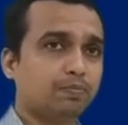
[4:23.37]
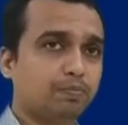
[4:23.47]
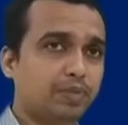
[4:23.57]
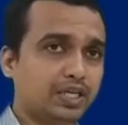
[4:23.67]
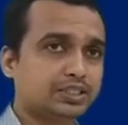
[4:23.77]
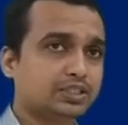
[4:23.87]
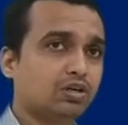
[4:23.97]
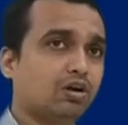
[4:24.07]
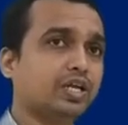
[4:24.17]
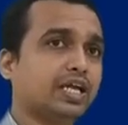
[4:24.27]
base
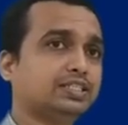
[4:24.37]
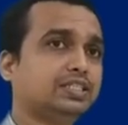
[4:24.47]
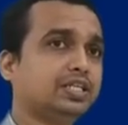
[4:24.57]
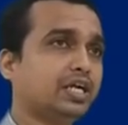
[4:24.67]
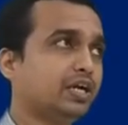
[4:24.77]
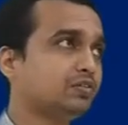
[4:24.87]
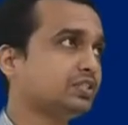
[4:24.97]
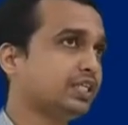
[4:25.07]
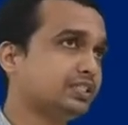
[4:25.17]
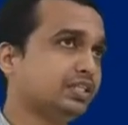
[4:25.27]
on acidic
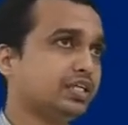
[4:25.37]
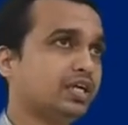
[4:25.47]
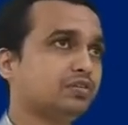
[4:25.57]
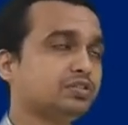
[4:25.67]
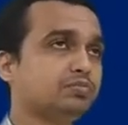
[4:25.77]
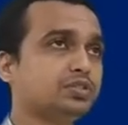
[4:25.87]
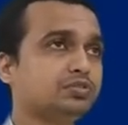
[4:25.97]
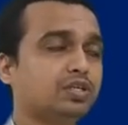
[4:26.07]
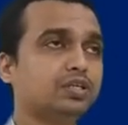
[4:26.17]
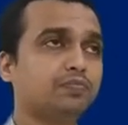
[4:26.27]
hydrogen. Acidic hydrogen means
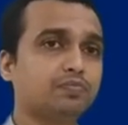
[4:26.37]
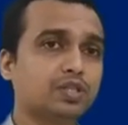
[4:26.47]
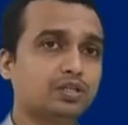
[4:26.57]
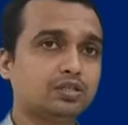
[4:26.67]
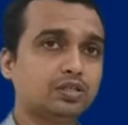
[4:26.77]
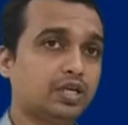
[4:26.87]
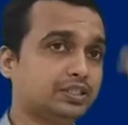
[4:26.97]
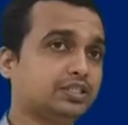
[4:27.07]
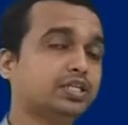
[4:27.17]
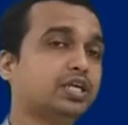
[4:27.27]
what?
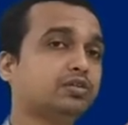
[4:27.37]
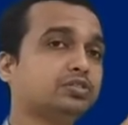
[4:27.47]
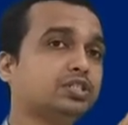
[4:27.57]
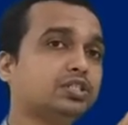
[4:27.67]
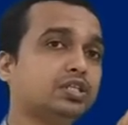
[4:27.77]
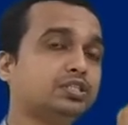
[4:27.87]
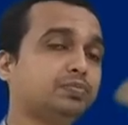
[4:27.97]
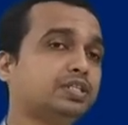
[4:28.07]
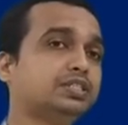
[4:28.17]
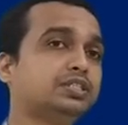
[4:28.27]
Acidic hydrogen is
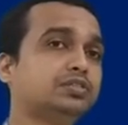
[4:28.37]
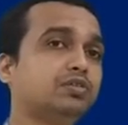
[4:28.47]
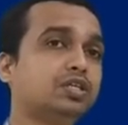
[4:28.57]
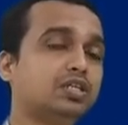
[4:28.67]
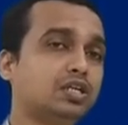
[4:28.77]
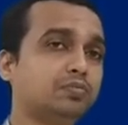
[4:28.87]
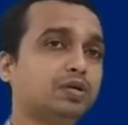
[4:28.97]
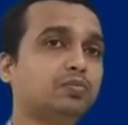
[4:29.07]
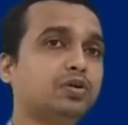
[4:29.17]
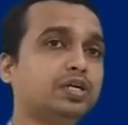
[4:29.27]
present in what?
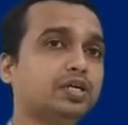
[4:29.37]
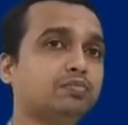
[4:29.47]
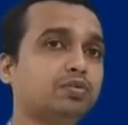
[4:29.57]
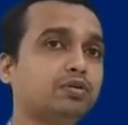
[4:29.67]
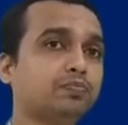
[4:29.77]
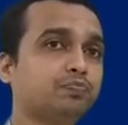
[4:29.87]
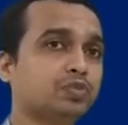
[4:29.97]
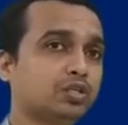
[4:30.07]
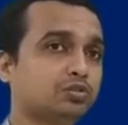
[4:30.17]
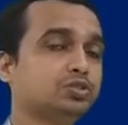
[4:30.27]
Triple bonded compound.
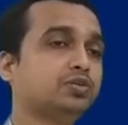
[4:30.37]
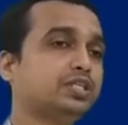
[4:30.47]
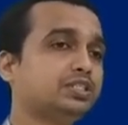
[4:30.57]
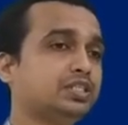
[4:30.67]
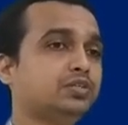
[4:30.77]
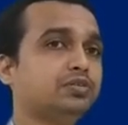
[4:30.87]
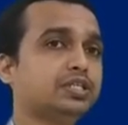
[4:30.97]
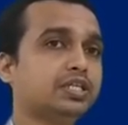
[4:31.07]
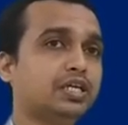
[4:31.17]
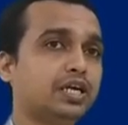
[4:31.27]
Those who are easily
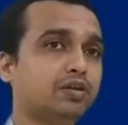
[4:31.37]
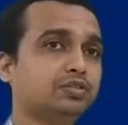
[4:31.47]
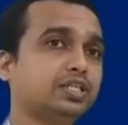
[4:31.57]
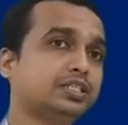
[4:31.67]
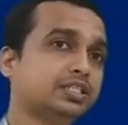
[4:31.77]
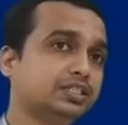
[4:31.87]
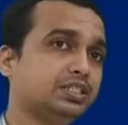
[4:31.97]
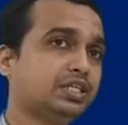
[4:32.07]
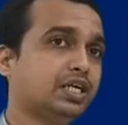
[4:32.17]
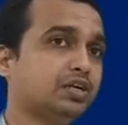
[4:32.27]
donate their hydrogen, that is
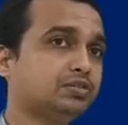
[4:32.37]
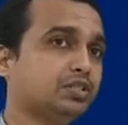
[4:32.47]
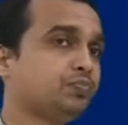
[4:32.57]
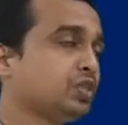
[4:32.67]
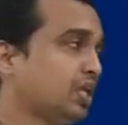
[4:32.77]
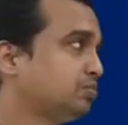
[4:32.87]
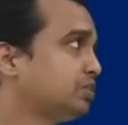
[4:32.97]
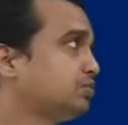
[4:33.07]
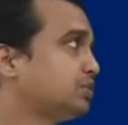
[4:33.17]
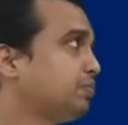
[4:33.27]
acidic hydrogen. If
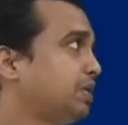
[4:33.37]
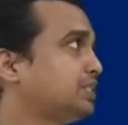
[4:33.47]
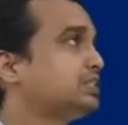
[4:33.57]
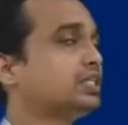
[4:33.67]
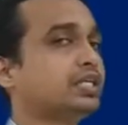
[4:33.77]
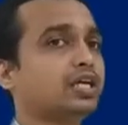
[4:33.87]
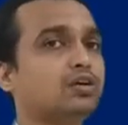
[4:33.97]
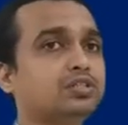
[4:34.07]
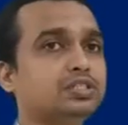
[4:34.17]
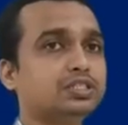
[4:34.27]
suppose the base is attack
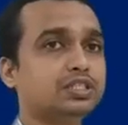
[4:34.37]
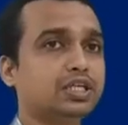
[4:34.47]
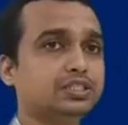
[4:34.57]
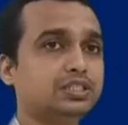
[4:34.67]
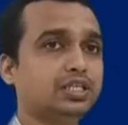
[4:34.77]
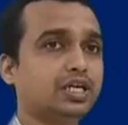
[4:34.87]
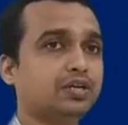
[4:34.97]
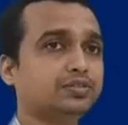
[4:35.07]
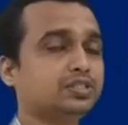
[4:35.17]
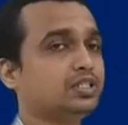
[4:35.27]
on this acidic
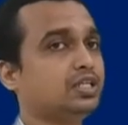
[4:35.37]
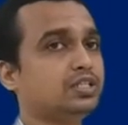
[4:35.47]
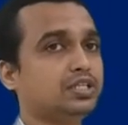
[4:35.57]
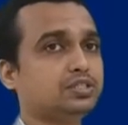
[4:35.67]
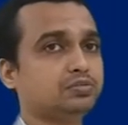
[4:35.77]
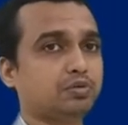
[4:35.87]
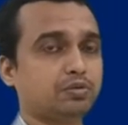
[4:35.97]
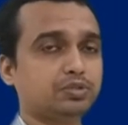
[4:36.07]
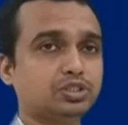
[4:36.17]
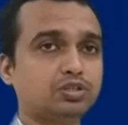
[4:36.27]
hydrogen, then there is a
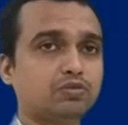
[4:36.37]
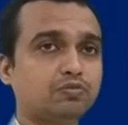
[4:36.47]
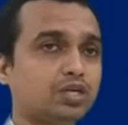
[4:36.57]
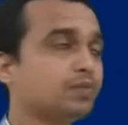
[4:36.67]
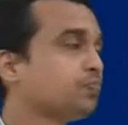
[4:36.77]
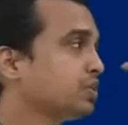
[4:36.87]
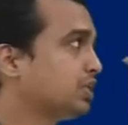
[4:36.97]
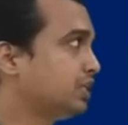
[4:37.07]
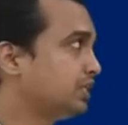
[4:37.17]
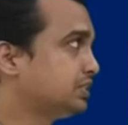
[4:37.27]
formation of what?
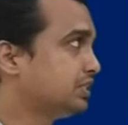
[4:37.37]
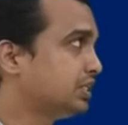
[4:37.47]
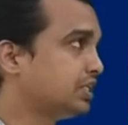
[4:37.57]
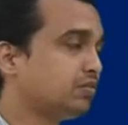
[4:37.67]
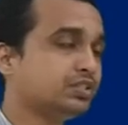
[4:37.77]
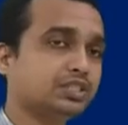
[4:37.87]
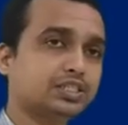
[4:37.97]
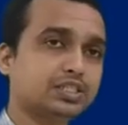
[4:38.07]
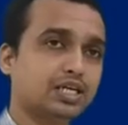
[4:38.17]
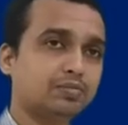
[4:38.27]
That is negatively
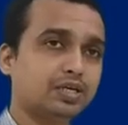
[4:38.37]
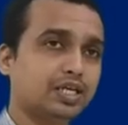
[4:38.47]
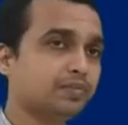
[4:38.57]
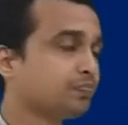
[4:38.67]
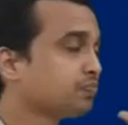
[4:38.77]
charged carbon anion.